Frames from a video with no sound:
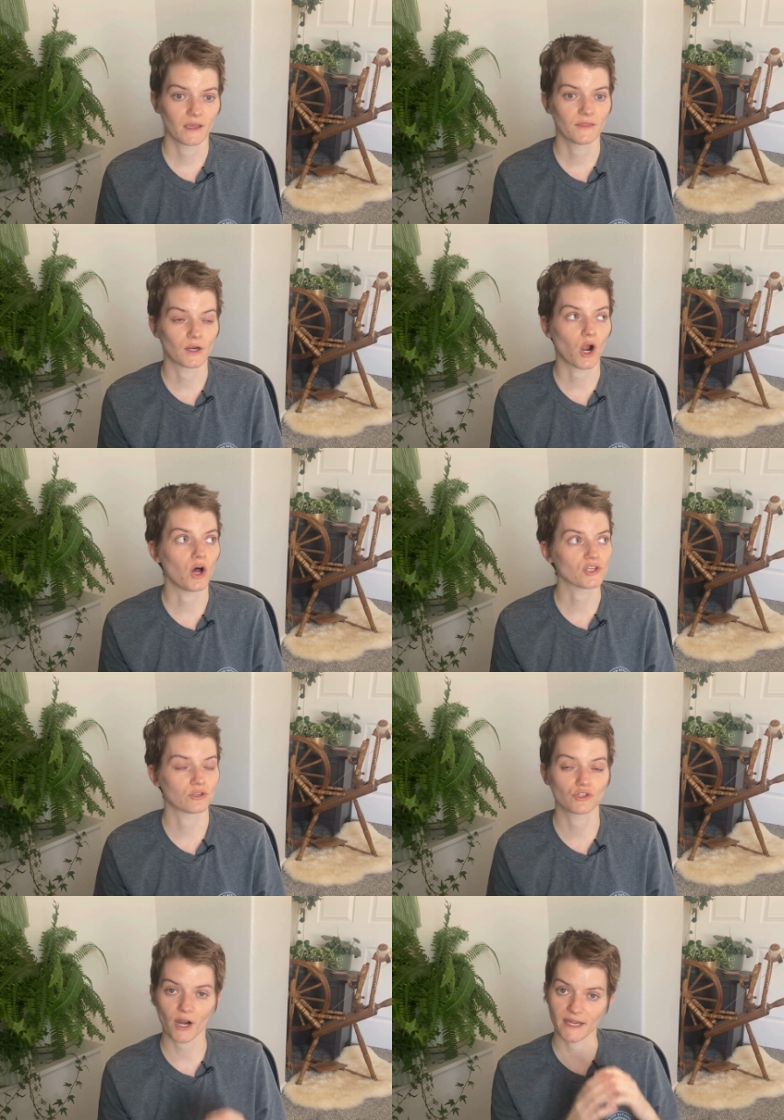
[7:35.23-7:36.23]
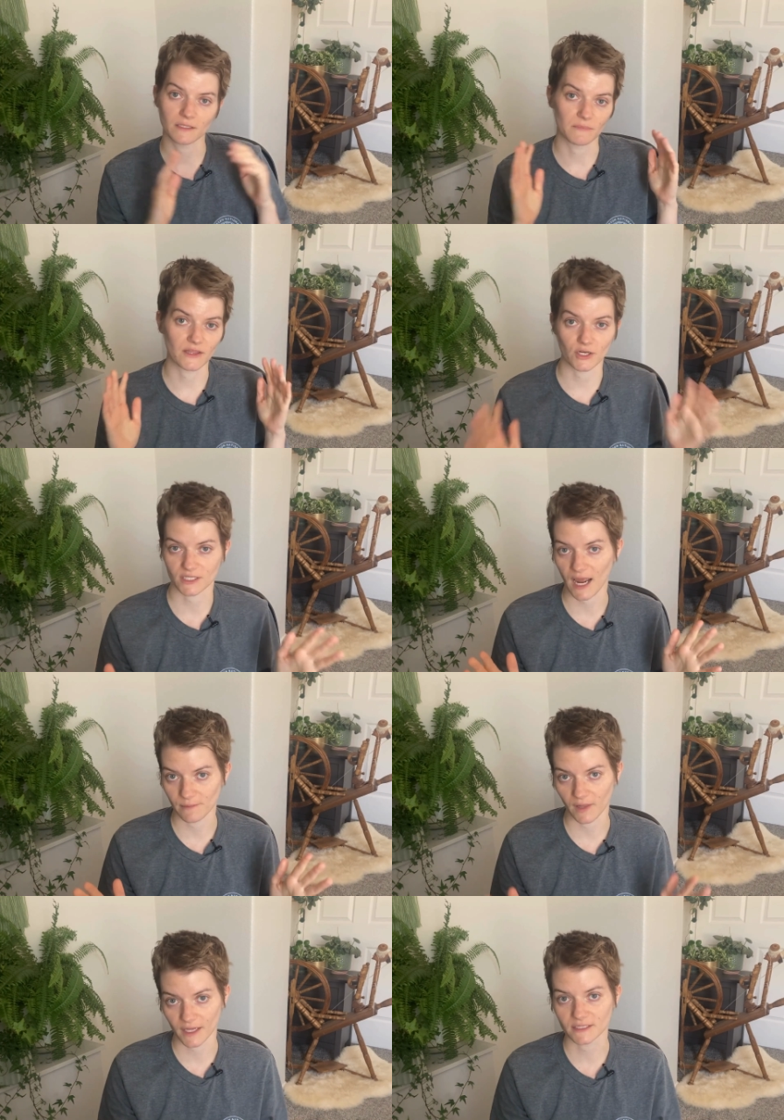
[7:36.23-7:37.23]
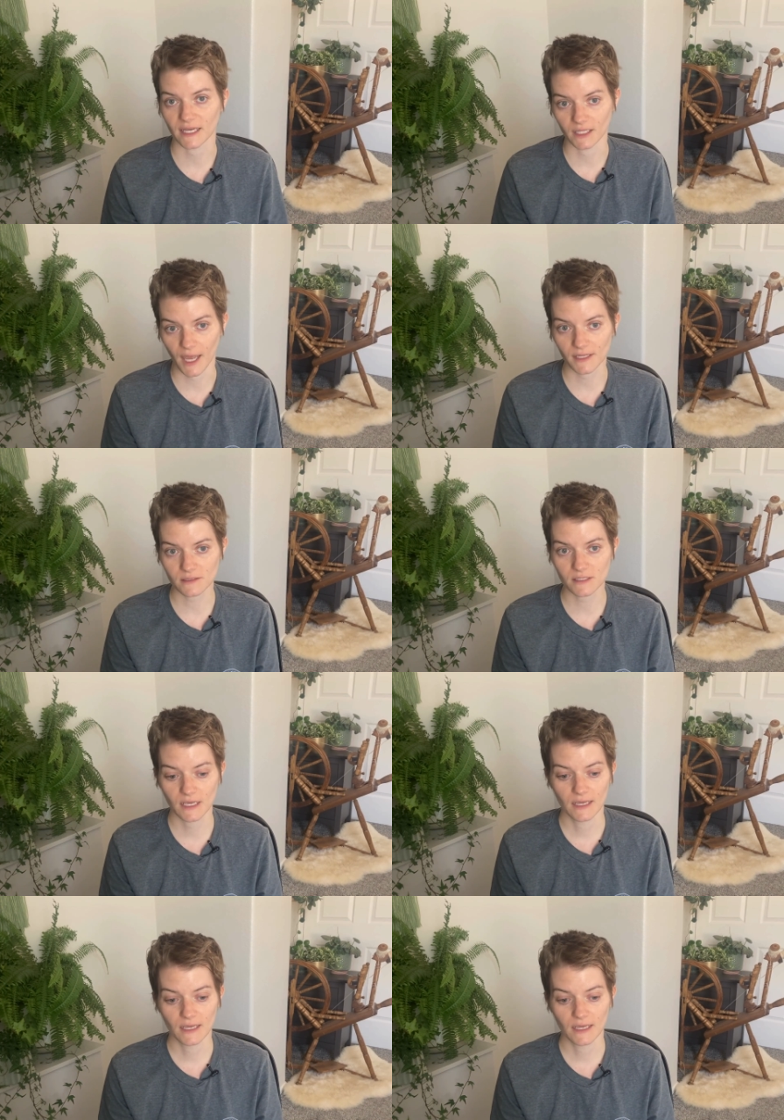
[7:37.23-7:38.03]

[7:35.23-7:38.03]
They're also trying to meet their timeline deadlines.